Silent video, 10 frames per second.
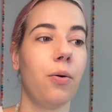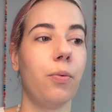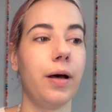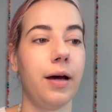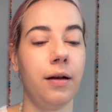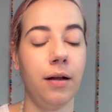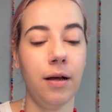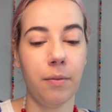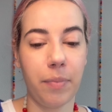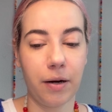when
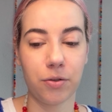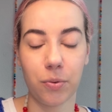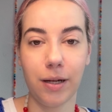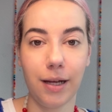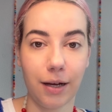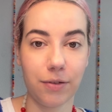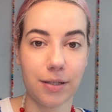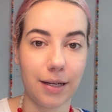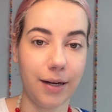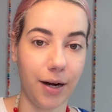parents really have
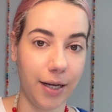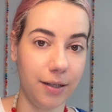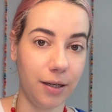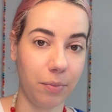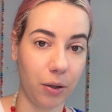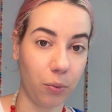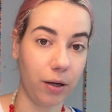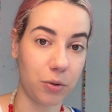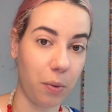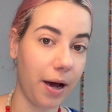this clear idea about what
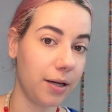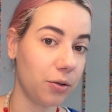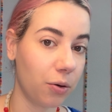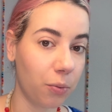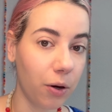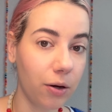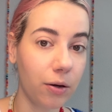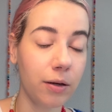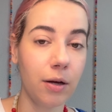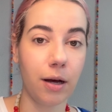is right or
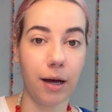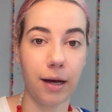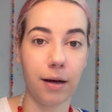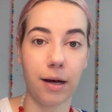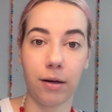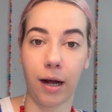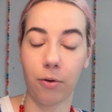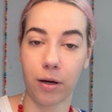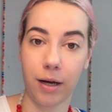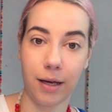wrong, and
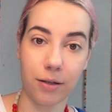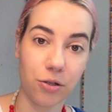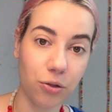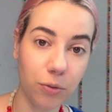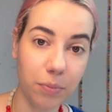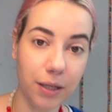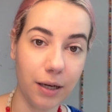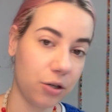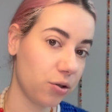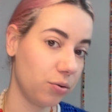how a kid should
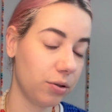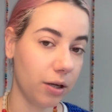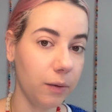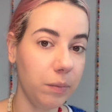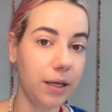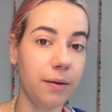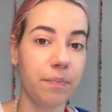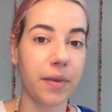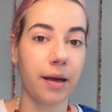be and should not be.